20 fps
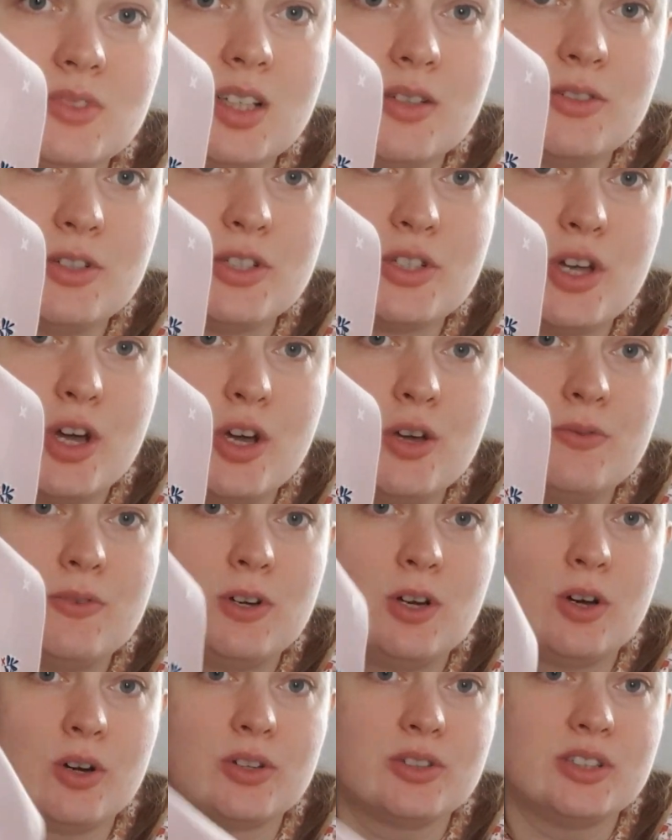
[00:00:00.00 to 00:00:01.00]
just
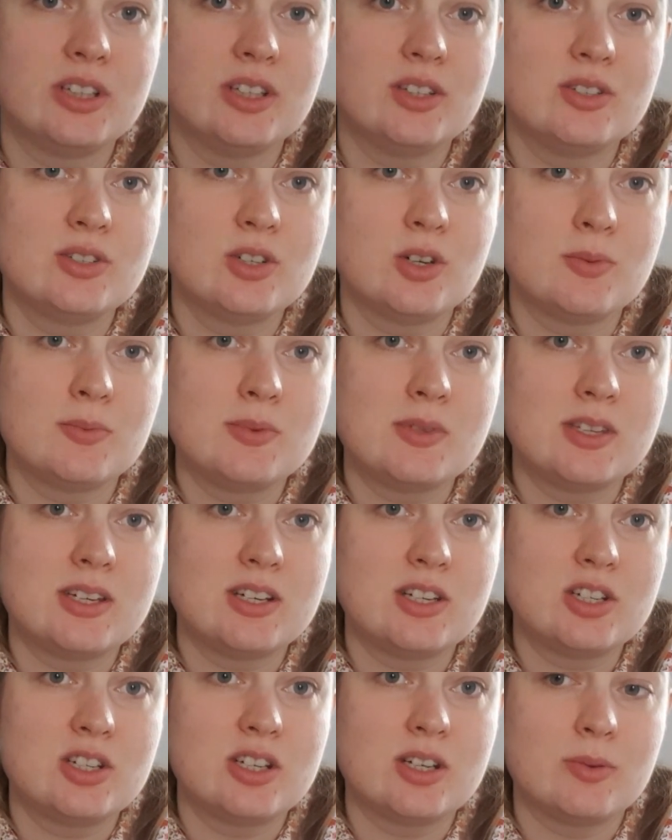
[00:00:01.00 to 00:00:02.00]
overlocked it and top
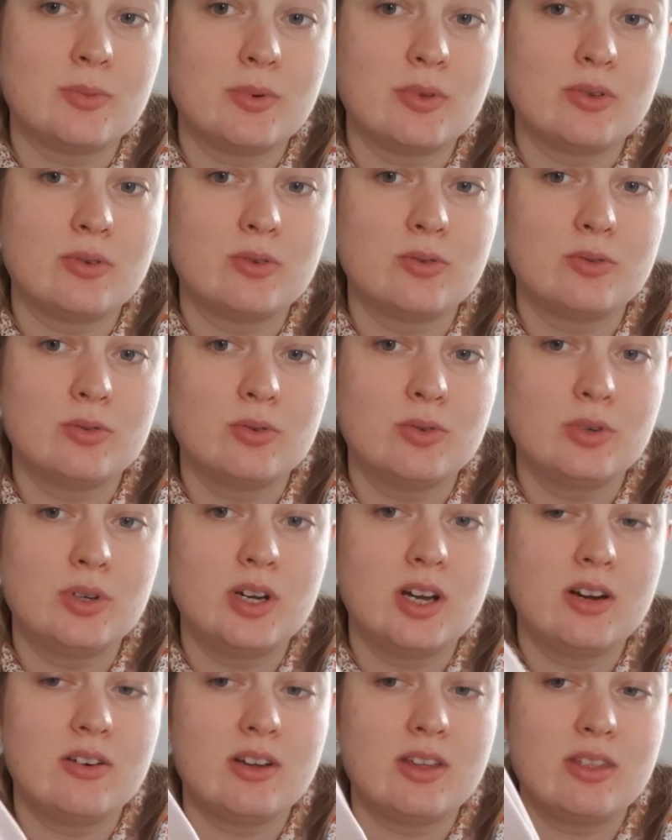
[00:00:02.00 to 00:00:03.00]
stitched it with
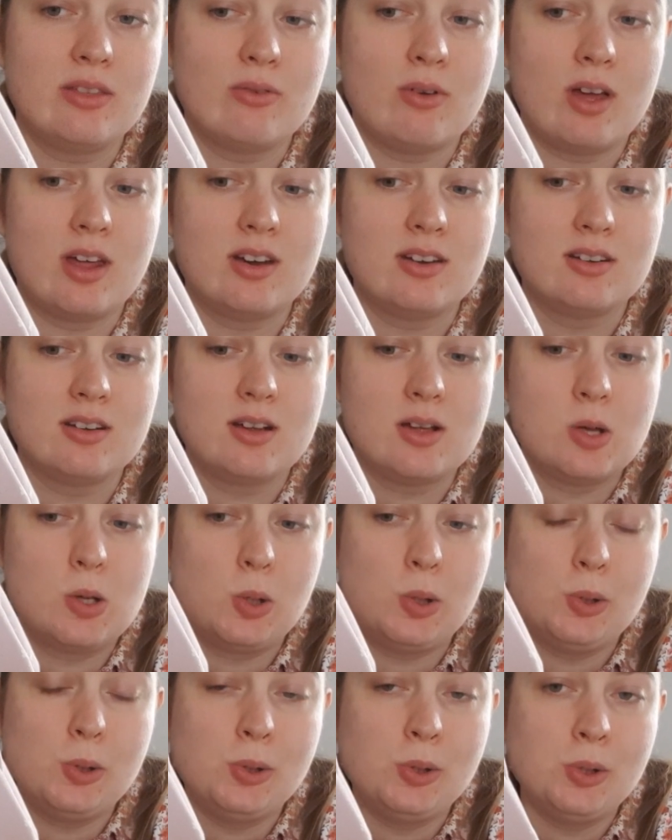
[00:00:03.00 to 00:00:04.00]
ordinary thread.
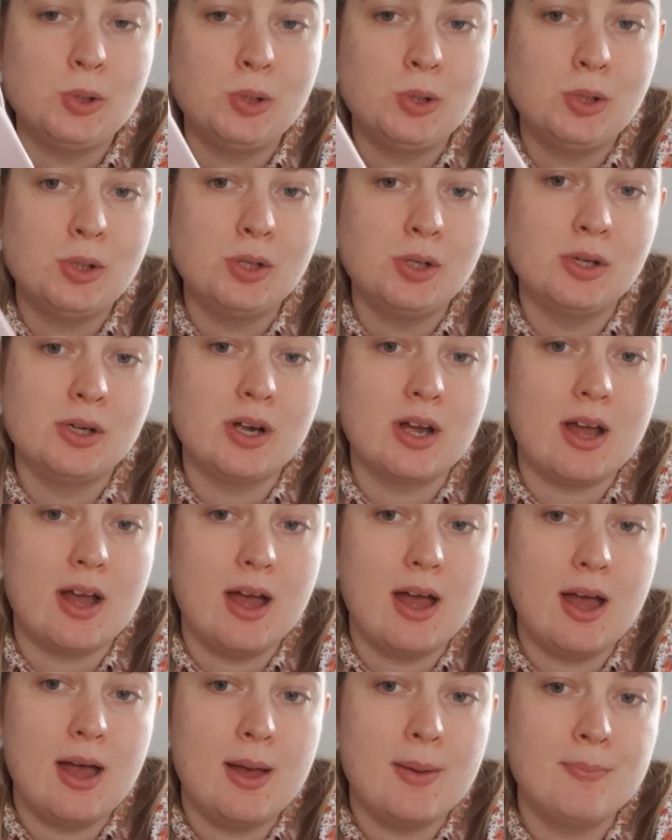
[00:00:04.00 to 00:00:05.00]

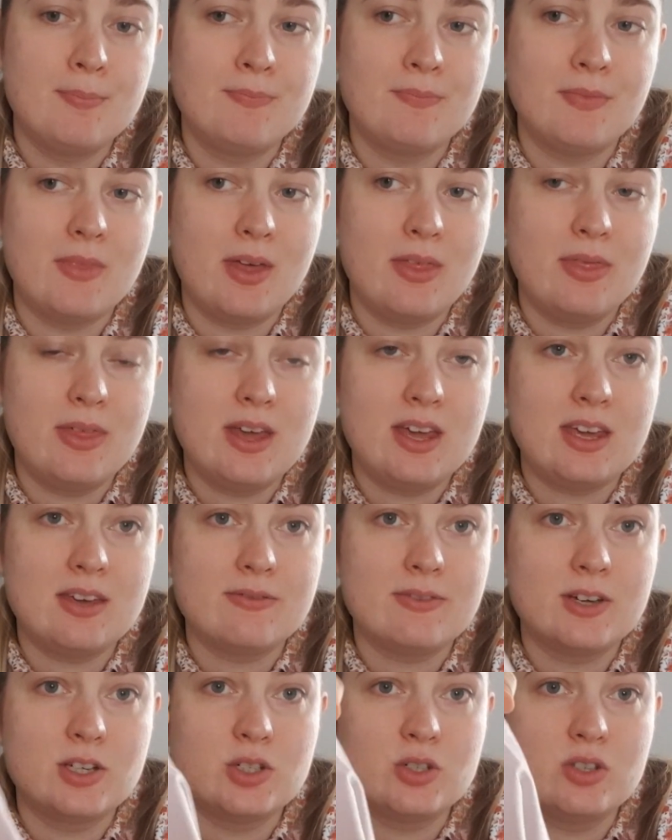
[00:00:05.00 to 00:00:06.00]
I think
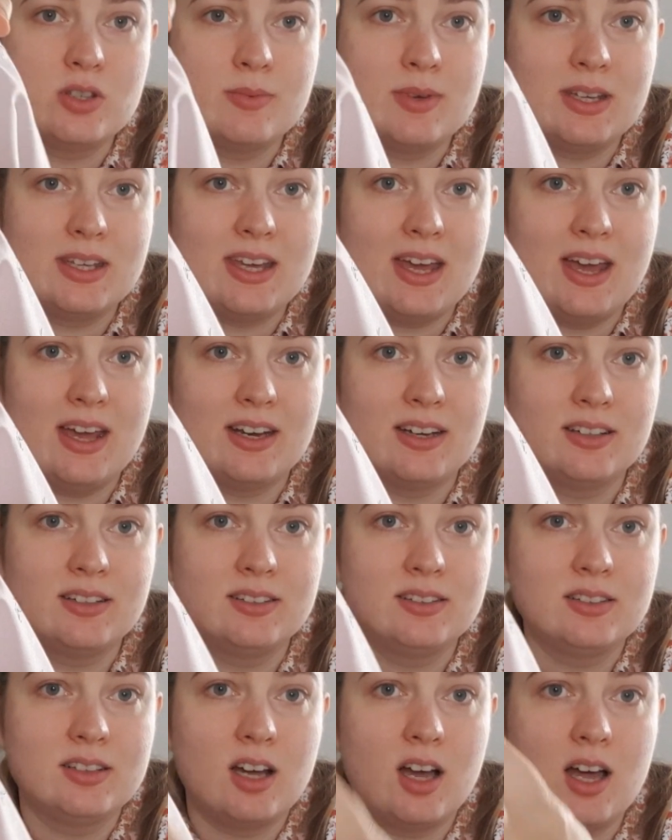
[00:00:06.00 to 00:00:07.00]
if I do them again,
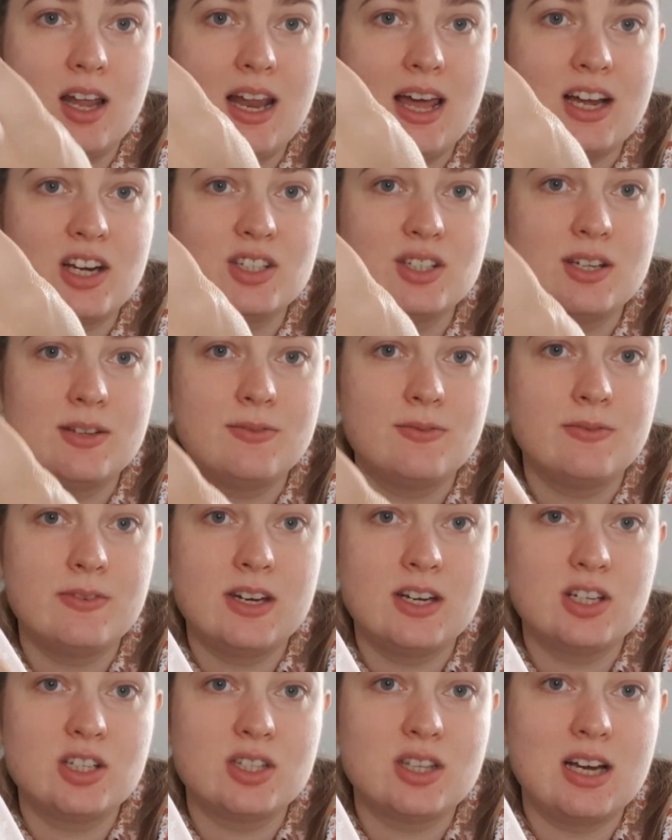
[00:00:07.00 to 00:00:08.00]
I'll actually
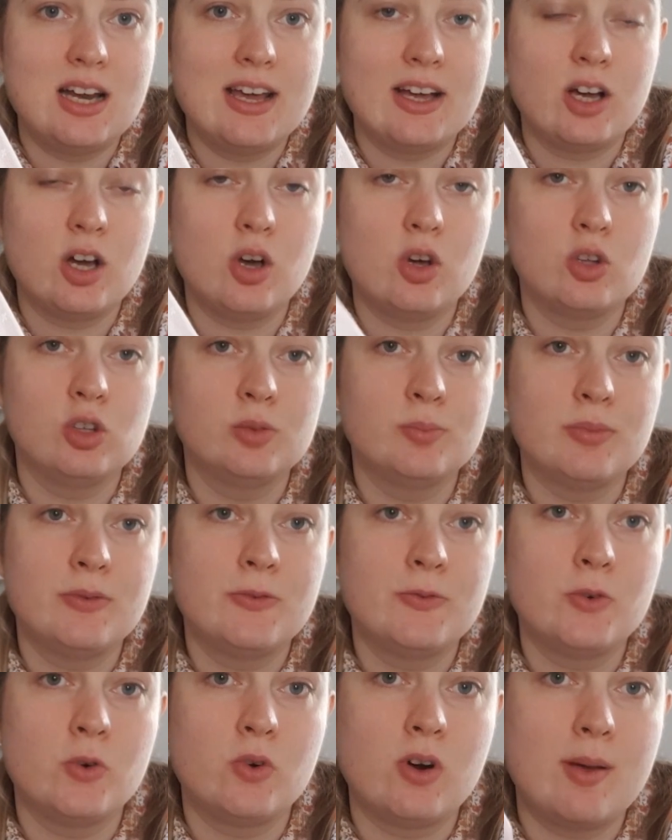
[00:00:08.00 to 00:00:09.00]
finish the leg hole
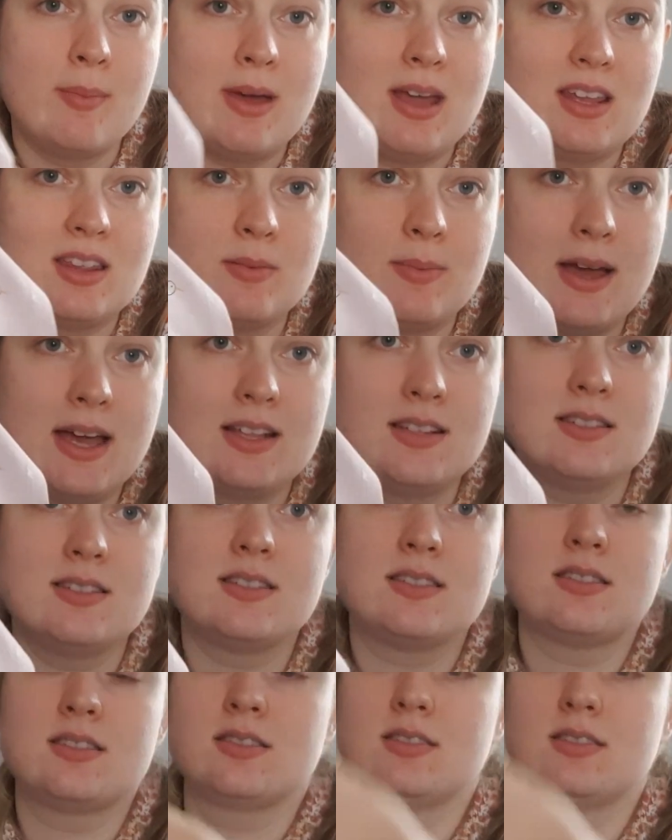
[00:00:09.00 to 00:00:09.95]
before I make the pants,